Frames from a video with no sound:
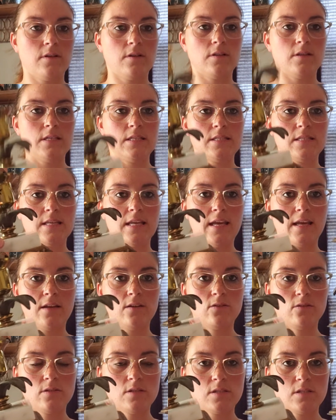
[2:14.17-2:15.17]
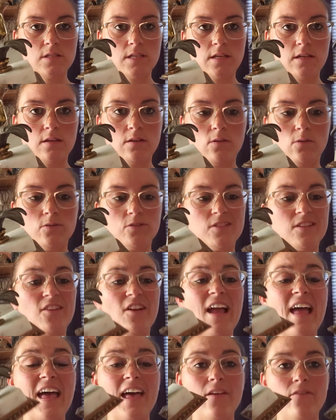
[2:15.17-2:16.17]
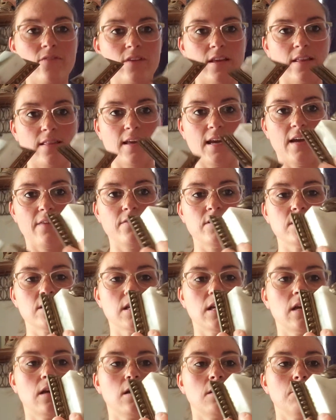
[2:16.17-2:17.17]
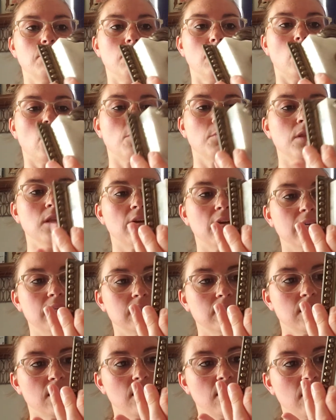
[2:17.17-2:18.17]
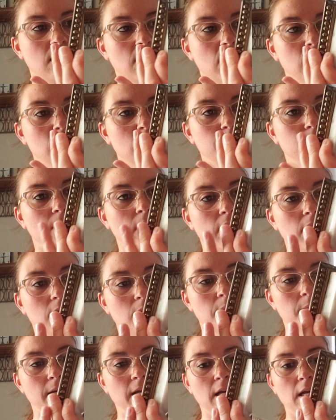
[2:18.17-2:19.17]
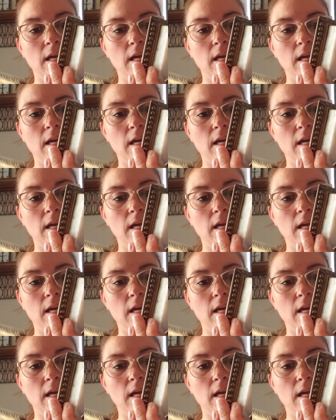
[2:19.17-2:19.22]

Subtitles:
These candlestick holders, they're heavy. They have this like marbleized thing on the bottom.